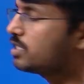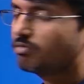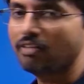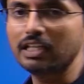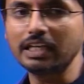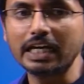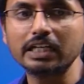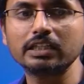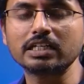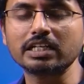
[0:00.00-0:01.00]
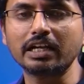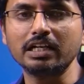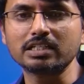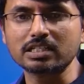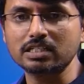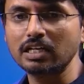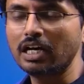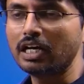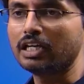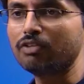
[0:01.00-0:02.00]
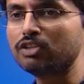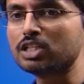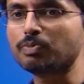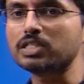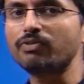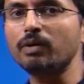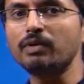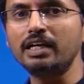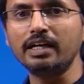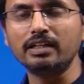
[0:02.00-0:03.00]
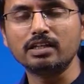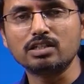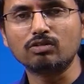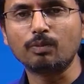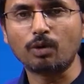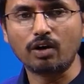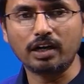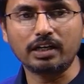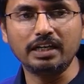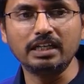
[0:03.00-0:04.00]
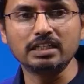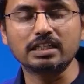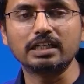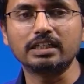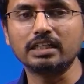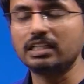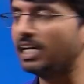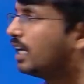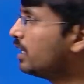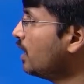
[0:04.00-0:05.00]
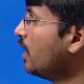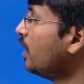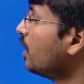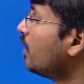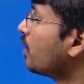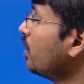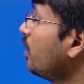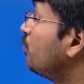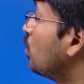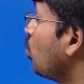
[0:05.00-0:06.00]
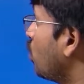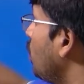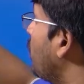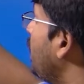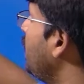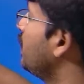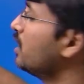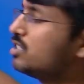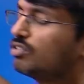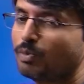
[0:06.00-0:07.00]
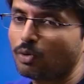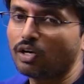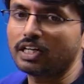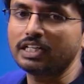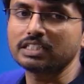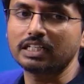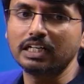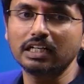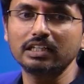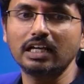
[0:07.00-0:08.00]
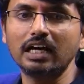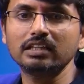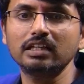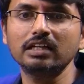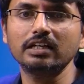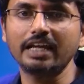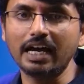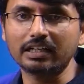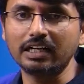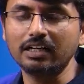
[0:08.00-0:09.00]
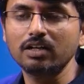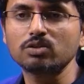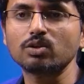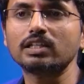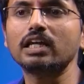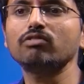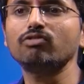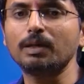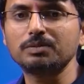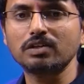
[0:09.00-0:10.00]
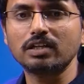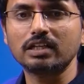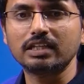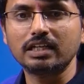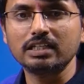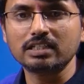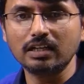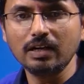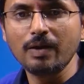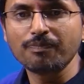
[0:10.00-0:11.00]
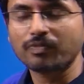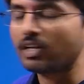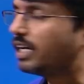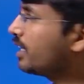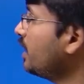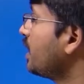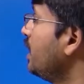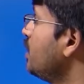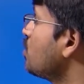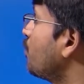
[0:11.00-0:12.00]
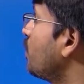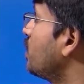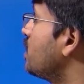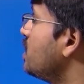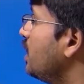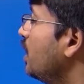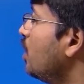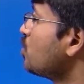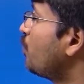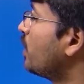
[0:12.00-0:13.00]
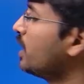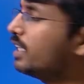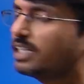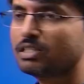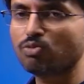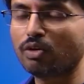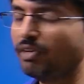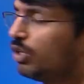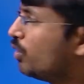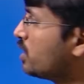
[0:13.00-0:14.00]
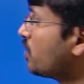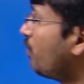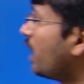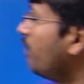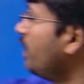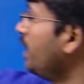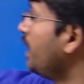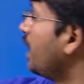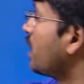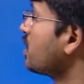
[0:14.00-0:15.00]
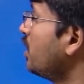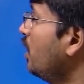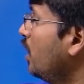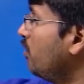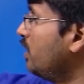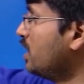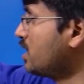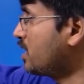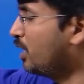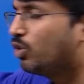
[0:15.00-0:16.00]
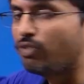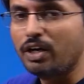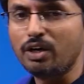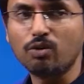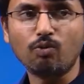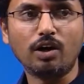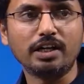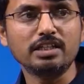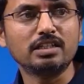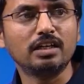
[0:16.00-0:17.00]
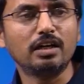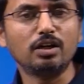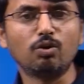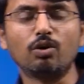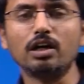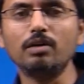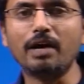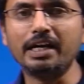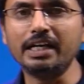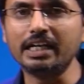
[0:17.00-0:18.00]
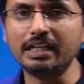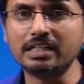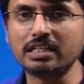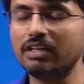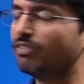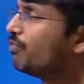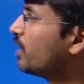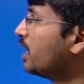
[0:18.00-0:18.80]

when the energy releases, if the specific binding energy of the product is greater than, okay, if the total binding energy of the product is greater than the reactant, so then we observe that there is a, okay, release of energy. So for that case, what we'll do is, for every reaction we just try to find out what is the total binding energy for the